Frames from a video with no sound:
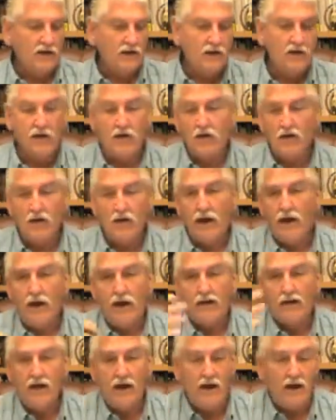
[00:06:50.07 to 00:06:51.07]
You know,
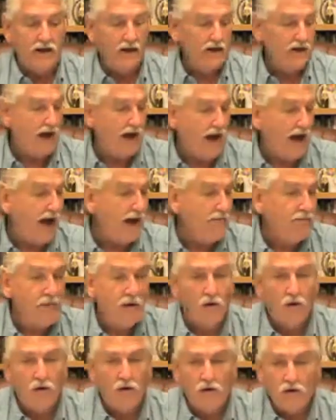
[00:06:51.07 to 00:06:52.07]
a
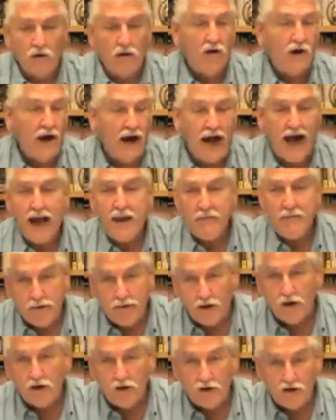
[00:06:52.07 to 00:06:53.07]
hypo or a
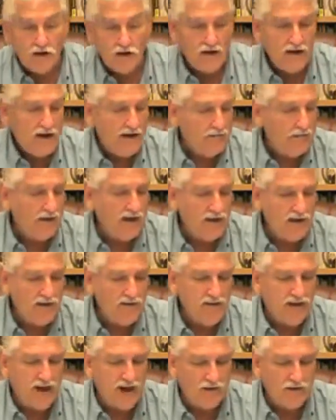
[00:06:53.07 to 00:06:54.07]

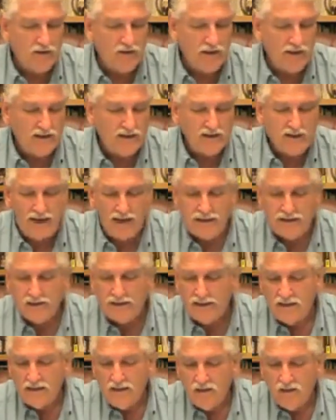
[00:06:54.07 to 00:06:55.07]
hyperparathyroid
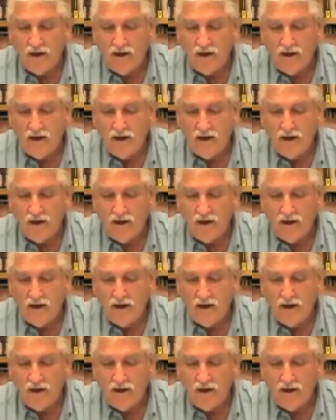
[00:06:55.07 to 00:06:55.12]
case,